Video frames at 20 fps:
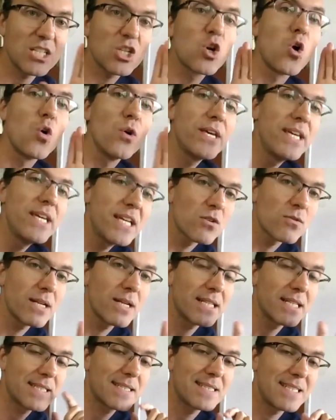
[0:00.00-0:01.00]

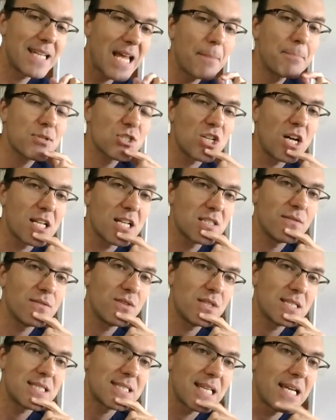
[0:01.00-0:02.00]
coherent snapshots of the
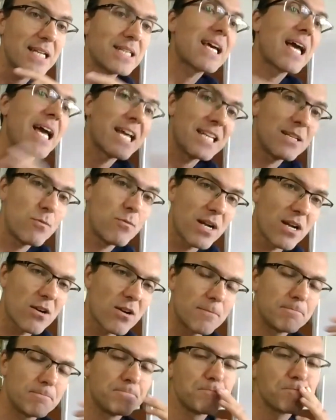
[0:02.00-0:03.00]
state
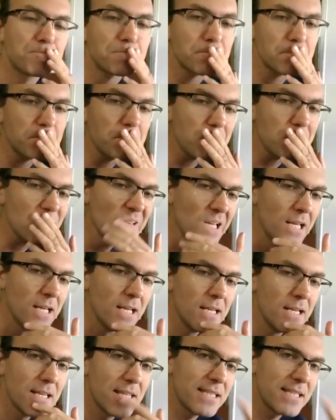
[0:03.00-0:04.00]
anywhere.
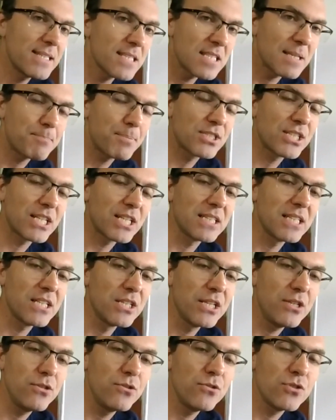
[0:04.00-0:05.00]
This is particularly
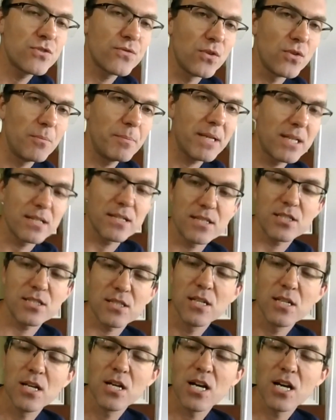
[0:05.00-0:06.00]
useful because
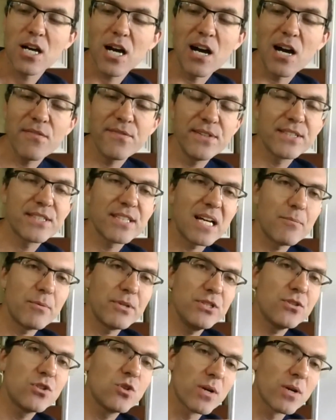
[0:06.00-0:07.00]
oftentimes when
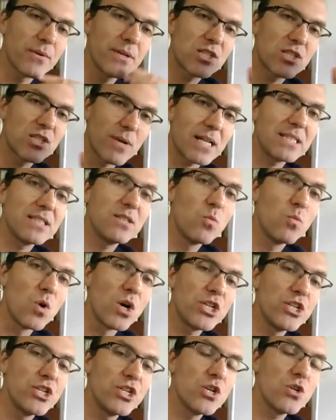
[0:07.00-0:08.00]
you query directly
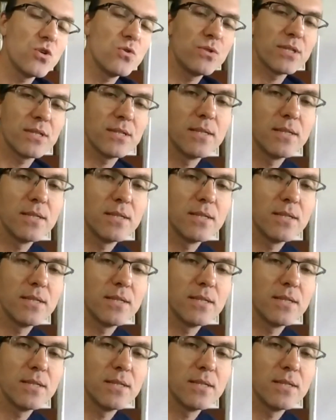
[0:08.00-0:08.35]
one node,